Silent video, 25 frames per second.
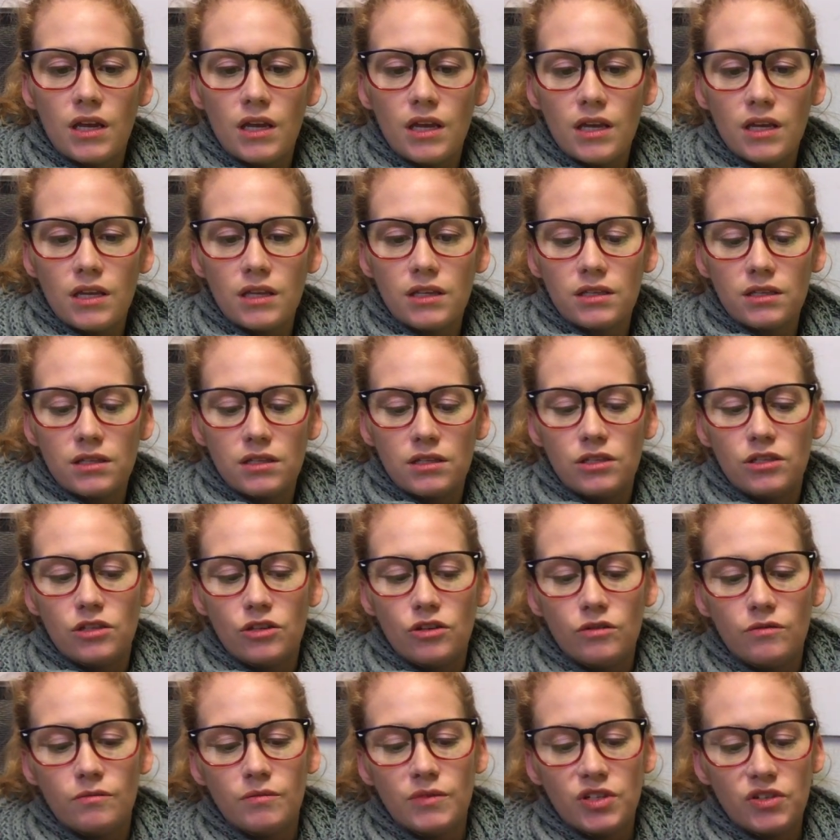It's
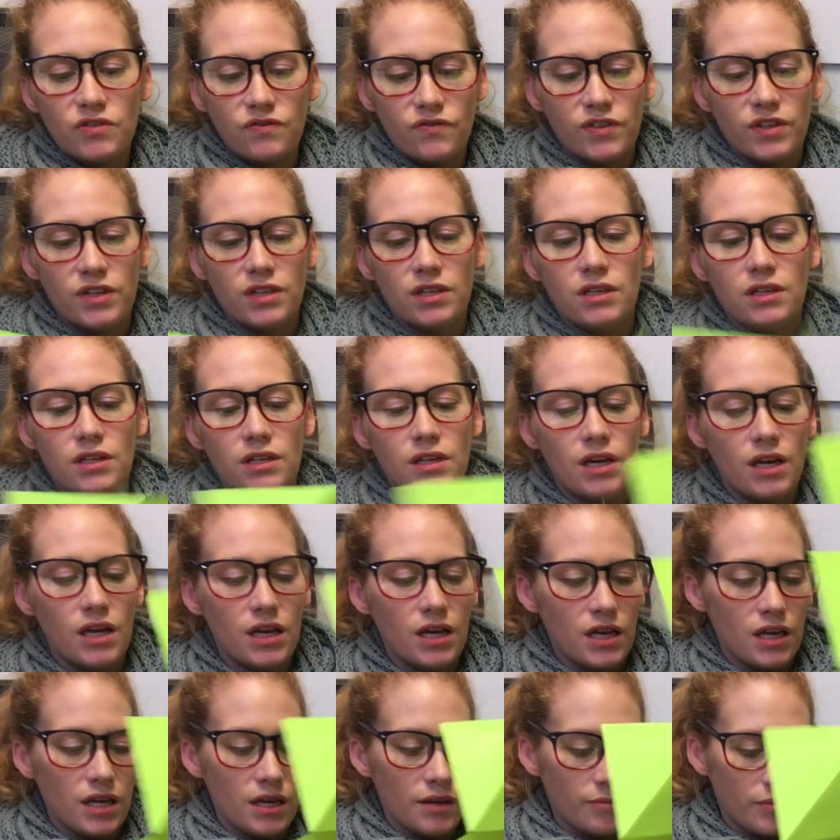so much fun.
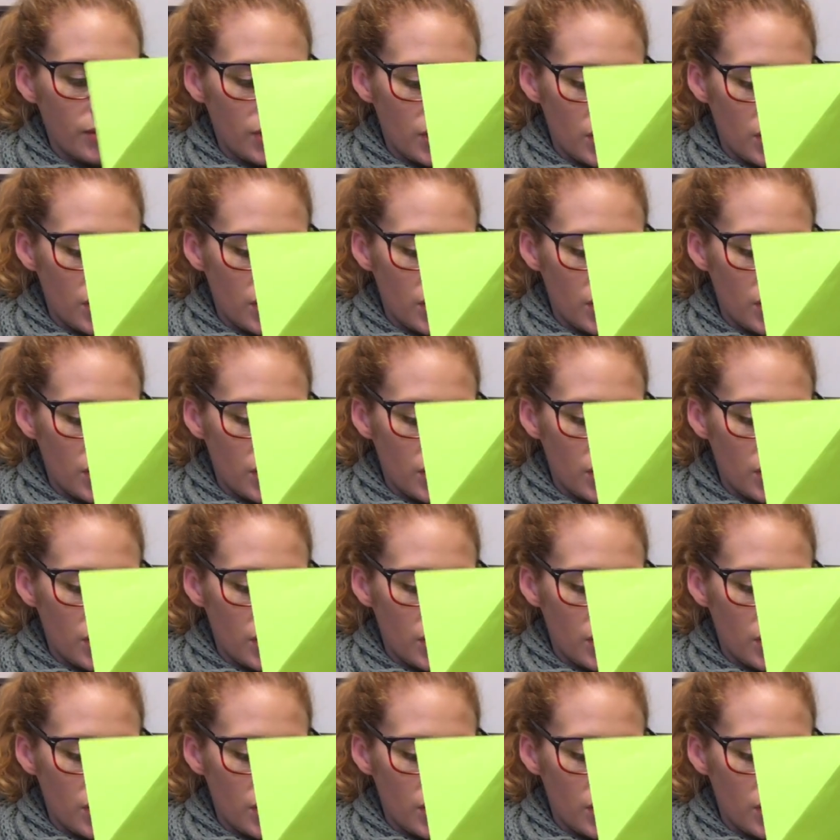I'm